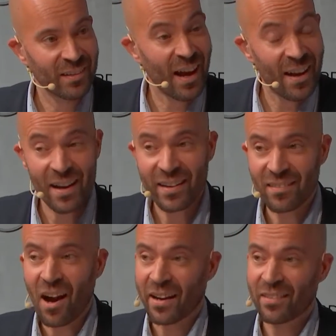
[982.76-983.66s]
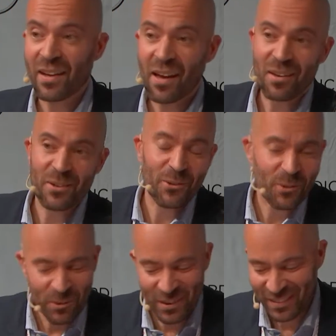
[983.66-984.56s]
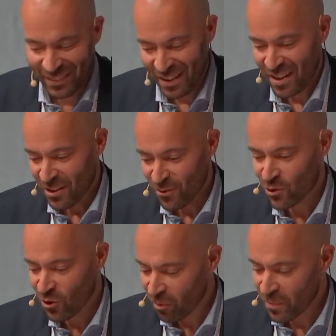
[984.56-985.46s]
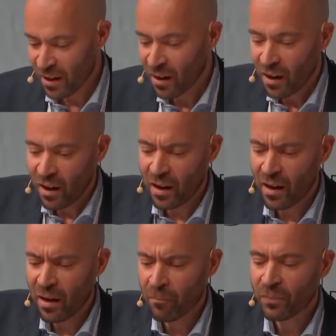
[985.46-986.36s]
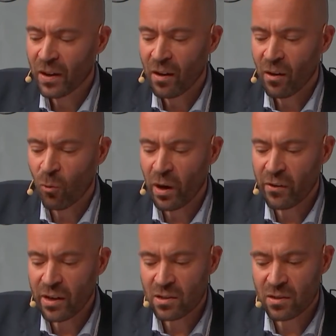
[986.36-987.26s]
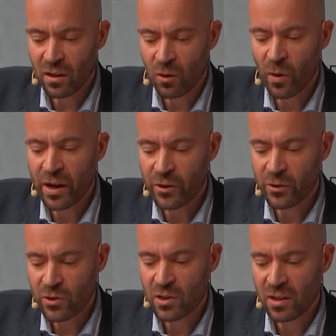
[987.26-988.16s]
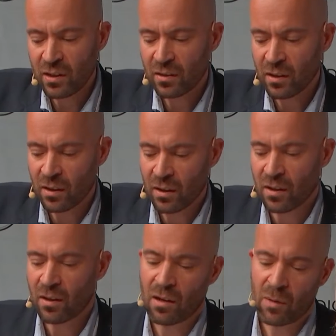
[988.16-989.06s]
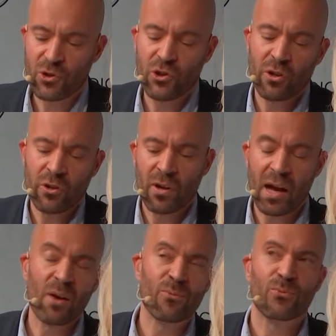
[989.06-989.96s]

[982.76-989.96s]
Yeah, I can tell. You saw me. Where do you see? I'm sure you have